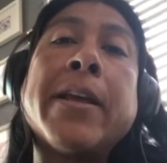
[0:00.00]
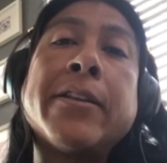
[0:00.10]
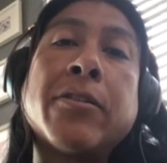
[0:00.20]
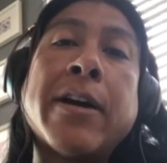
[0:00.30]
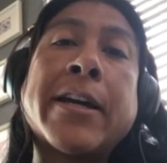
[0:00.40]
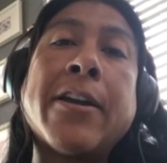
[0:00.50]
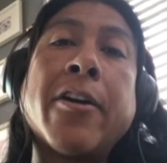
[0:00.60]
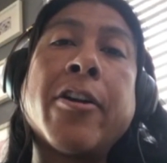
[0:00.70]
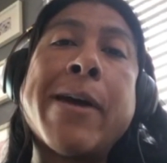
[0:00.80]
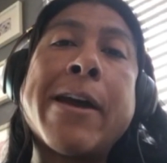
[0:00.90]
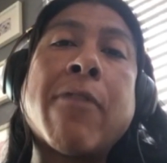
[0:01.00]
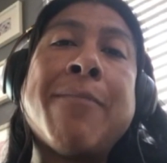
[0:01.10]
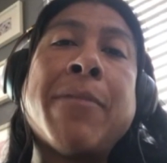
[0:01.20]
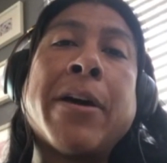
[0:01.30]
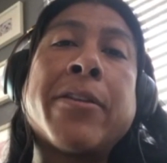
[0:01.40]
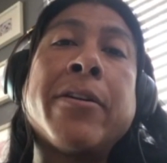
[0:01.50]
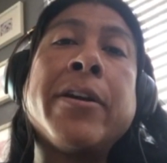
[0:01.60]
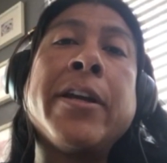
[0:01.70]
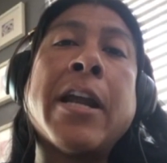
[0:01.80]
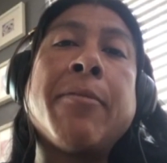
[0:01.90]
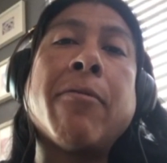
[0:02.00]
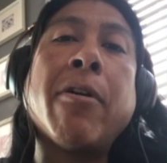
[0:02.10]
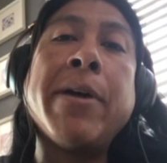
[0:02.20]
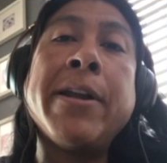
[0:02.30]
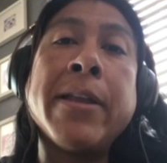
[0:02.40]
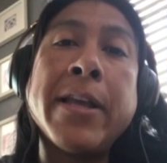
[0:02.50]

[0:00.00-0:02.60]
so I can honor my grandmother in every woman,